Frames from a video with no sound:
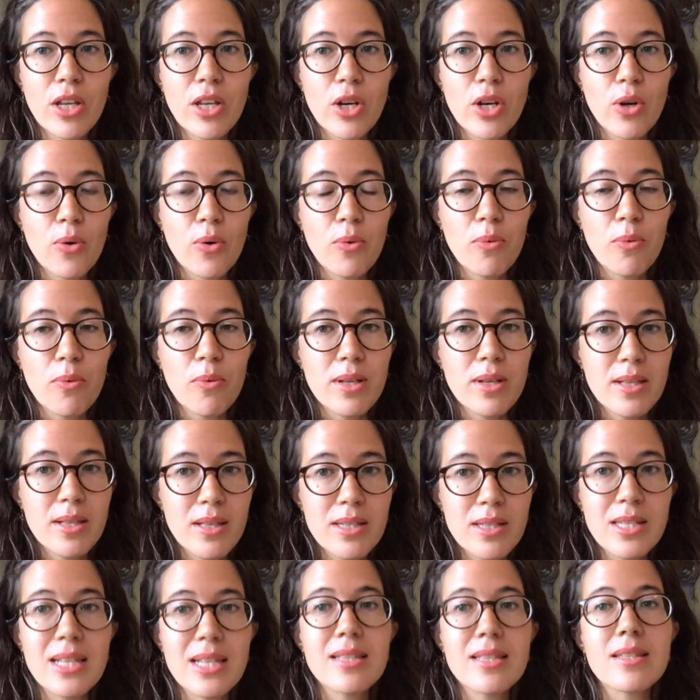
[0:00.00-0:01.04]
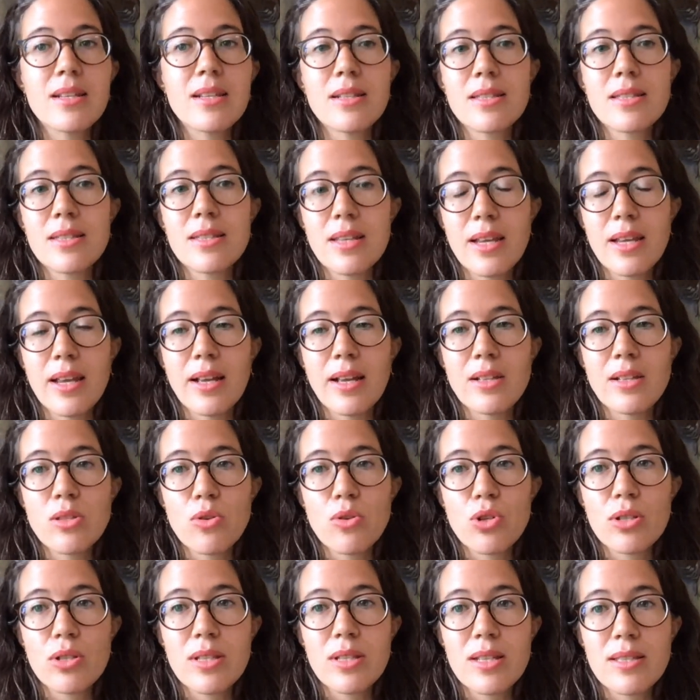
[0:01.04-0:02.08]
you know distancing,
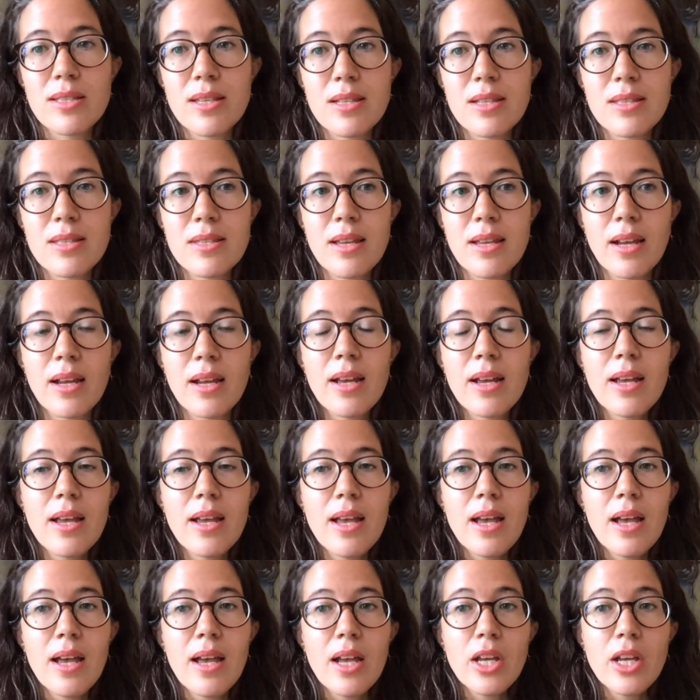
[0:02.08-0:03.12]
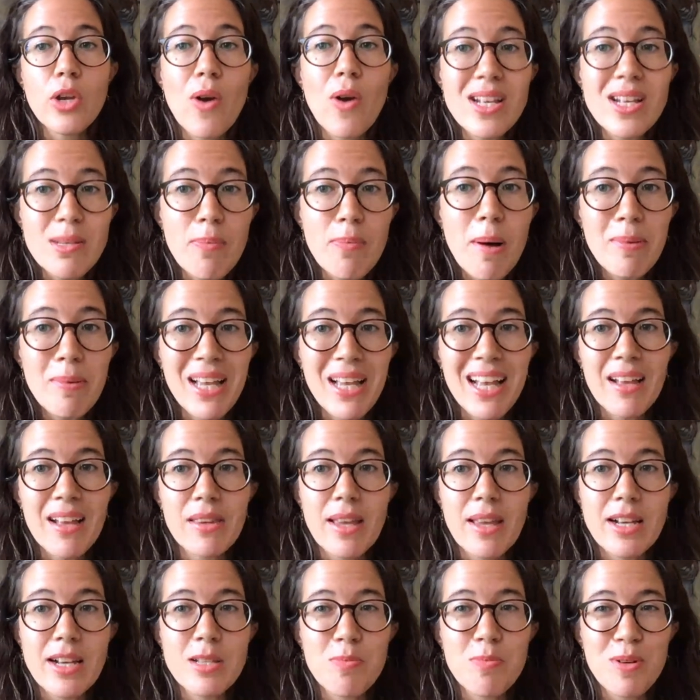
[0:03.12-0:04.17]
social distancing. You know, as a public
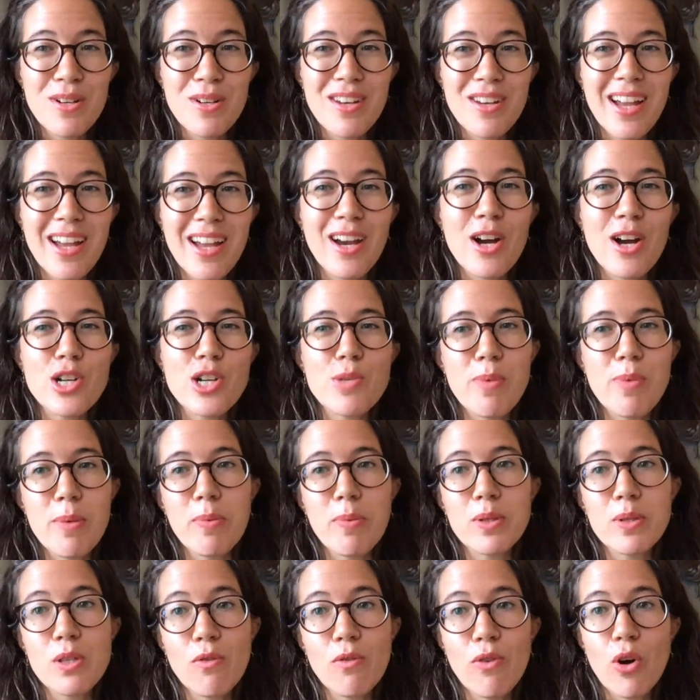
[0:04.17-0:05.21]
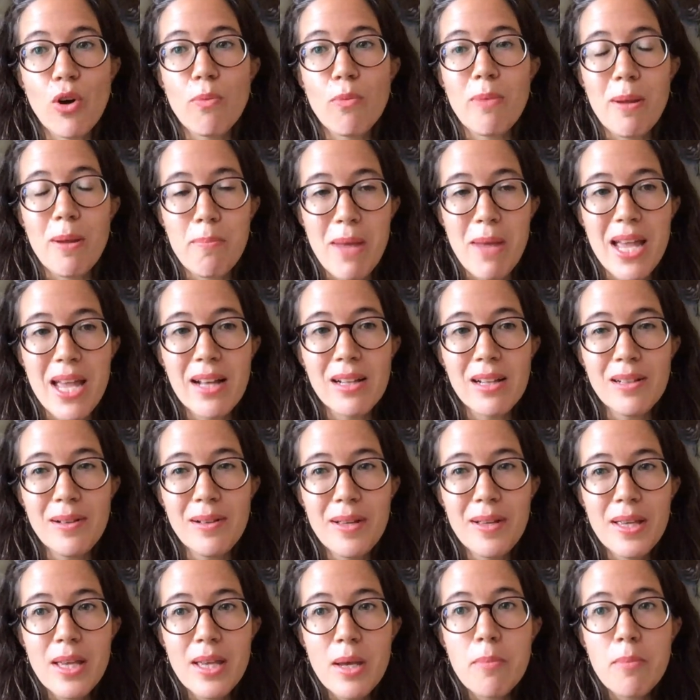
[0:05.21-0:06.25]
health expert, I encourage people to vote by mail,
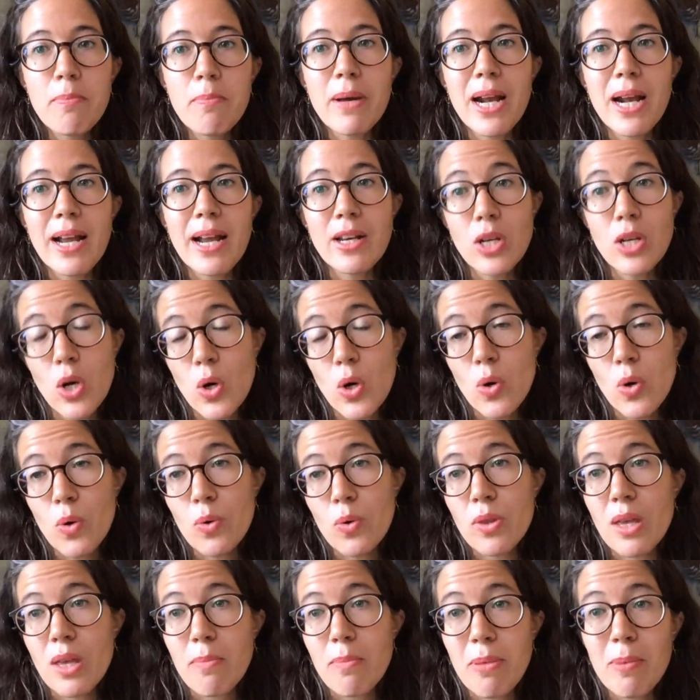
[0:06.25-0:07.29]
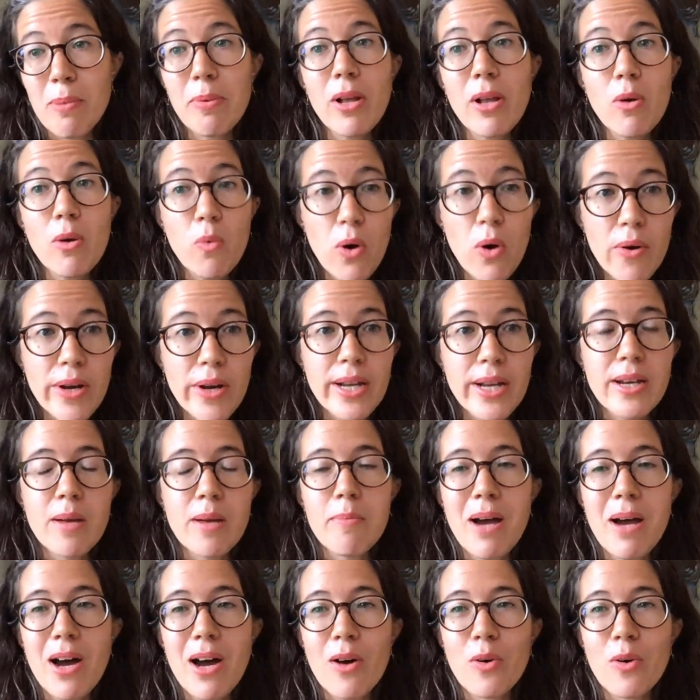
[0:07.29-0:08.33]
but I know that people are worried
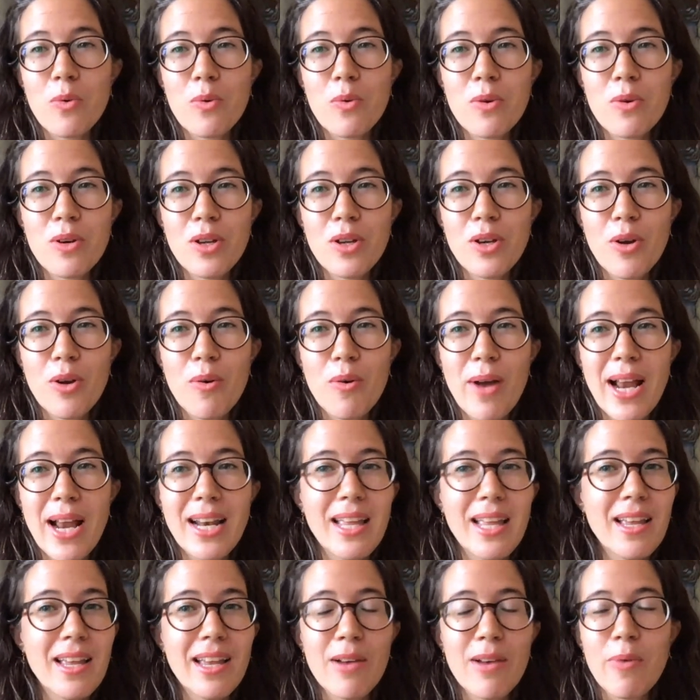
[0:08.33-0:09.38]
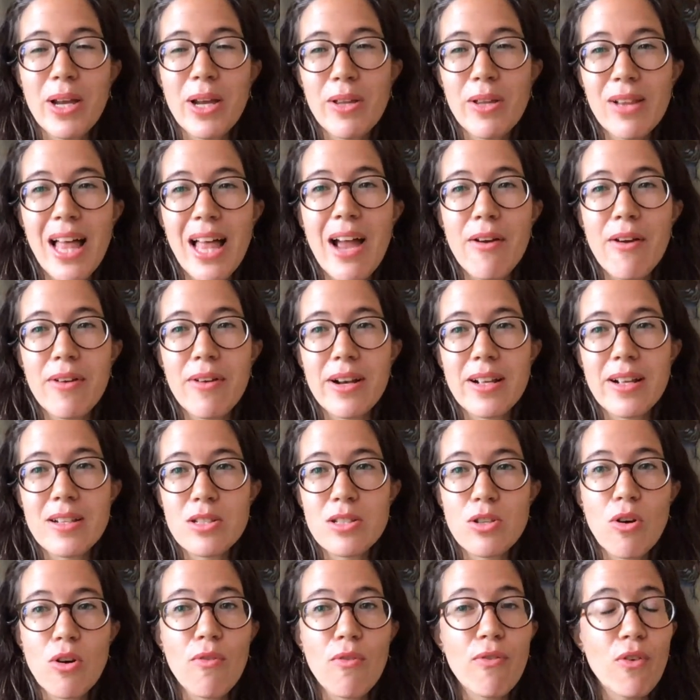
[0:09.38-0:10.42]
about you know any irregularities.
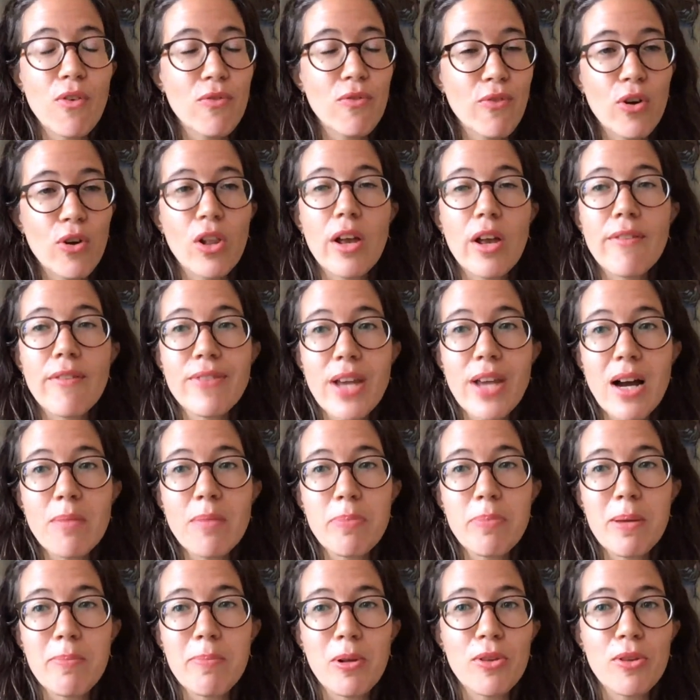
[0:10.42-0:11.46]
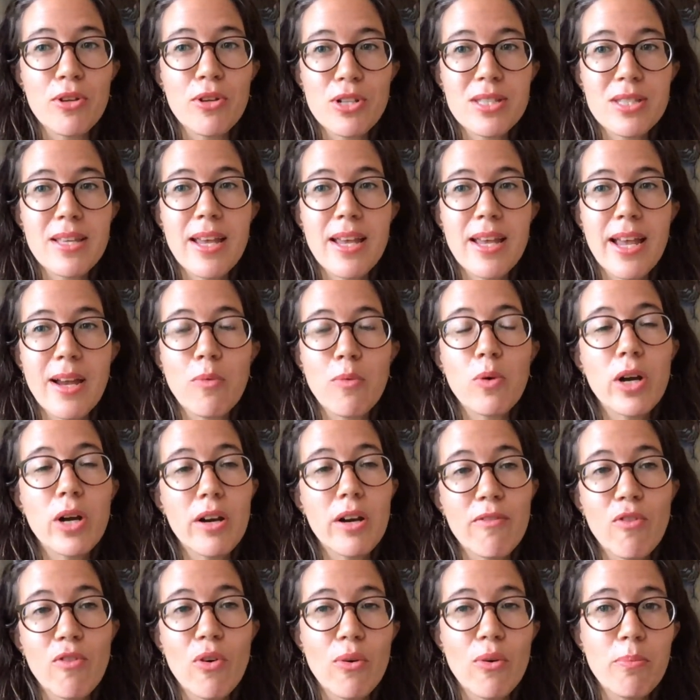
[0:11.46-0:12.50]
So for a lot of young people, they're saying we're
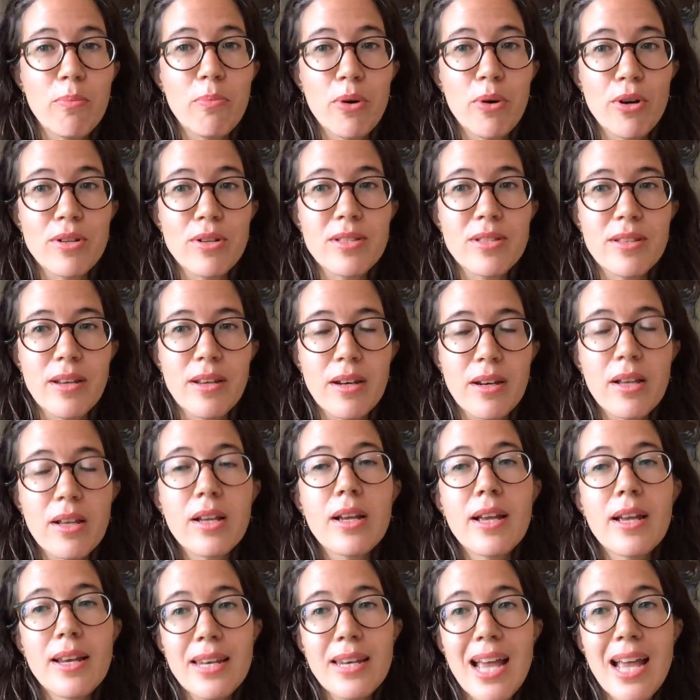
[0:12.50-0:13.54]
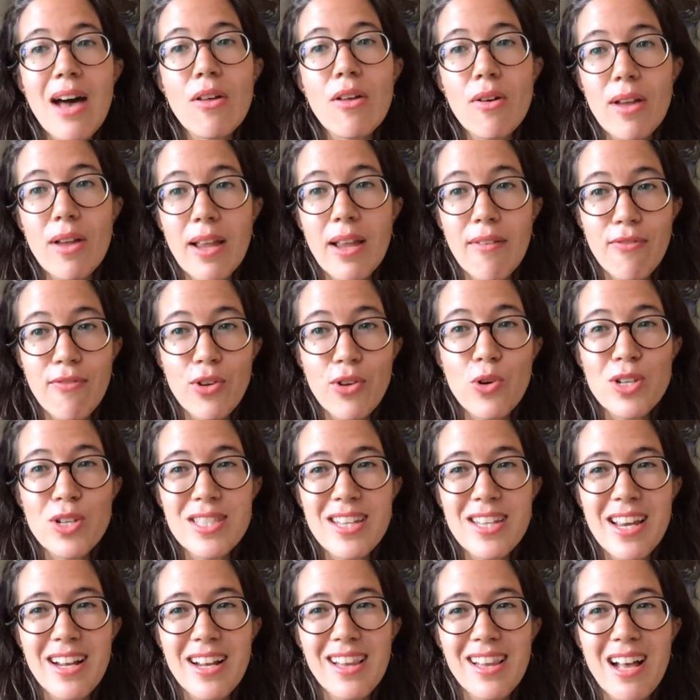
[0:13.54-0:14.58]
going to vote in person now, if your
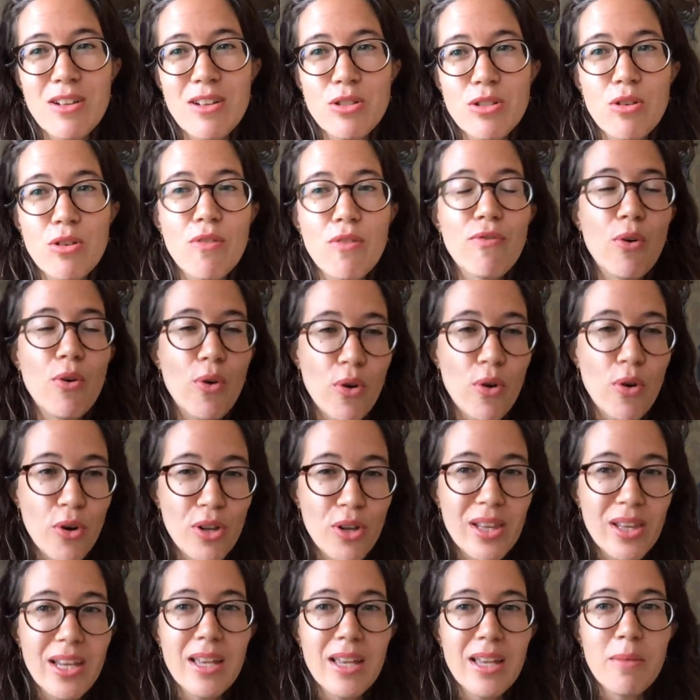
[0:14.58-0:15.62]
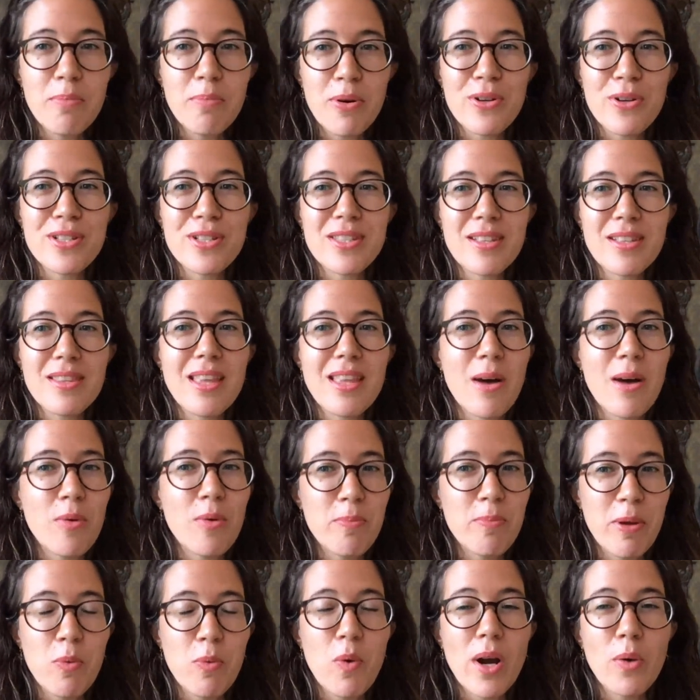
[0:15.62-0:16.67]
state allows you to vote early in person, that
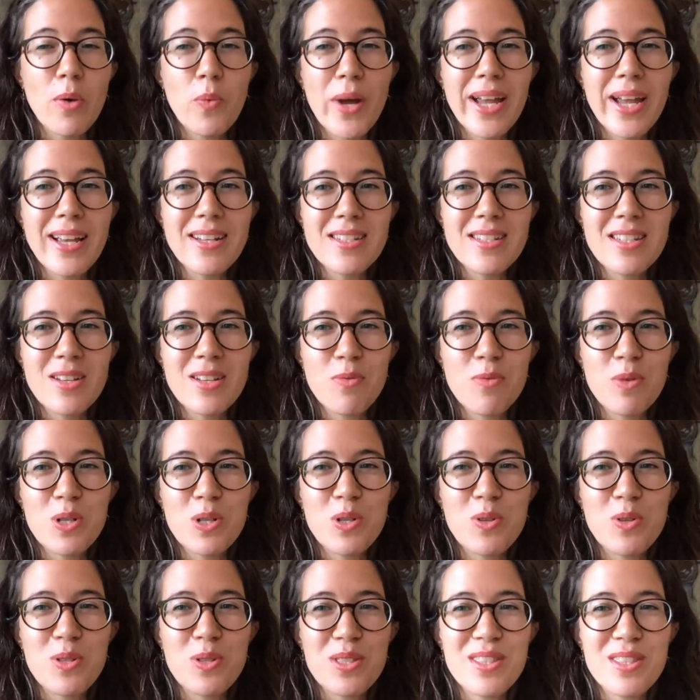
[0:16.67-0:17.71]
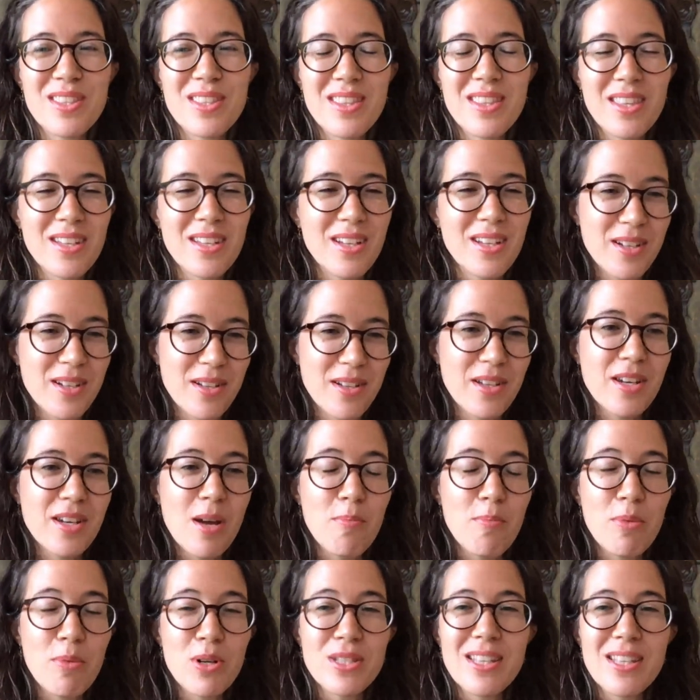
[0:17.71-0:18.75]
would be one way to reduce the
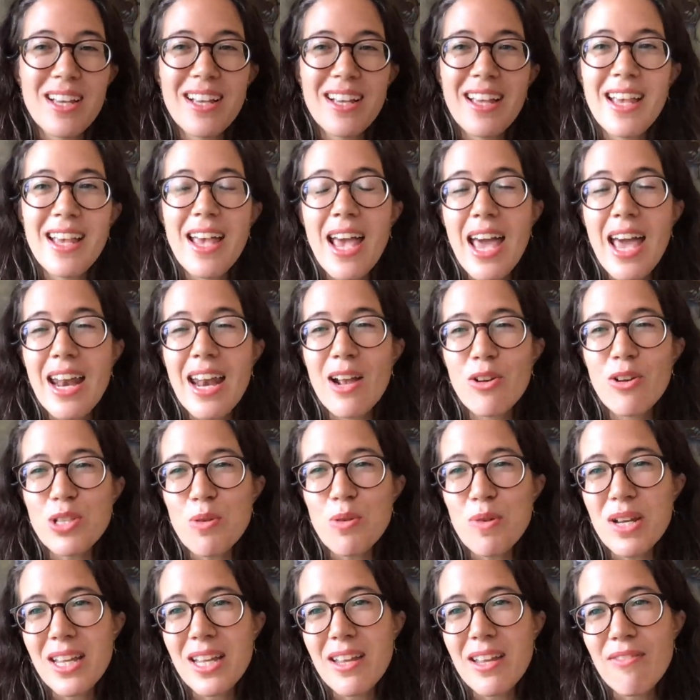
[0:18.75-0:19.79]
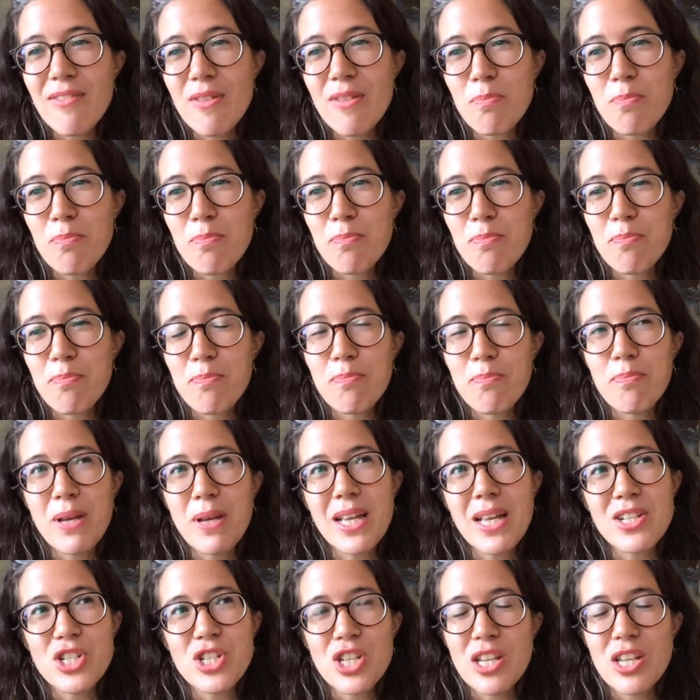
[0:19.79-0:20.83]
numbers. And I also want to give a
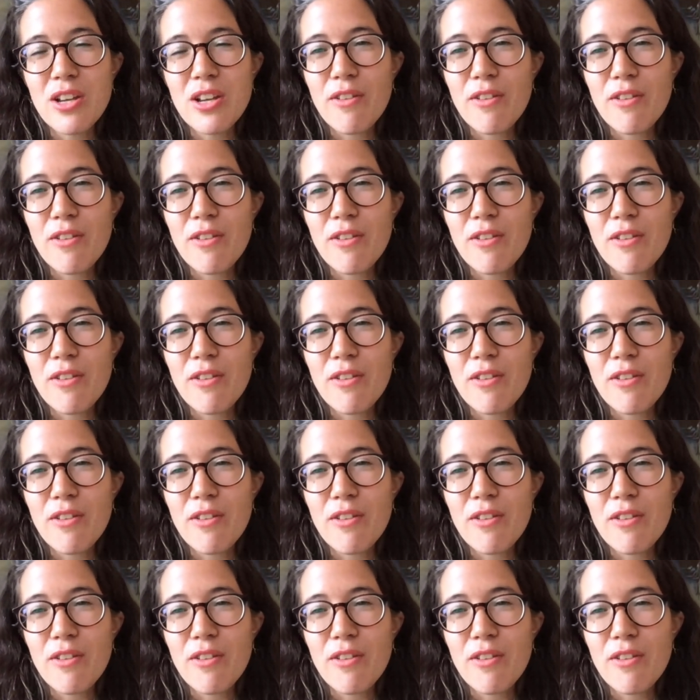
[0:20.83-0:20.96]
pitch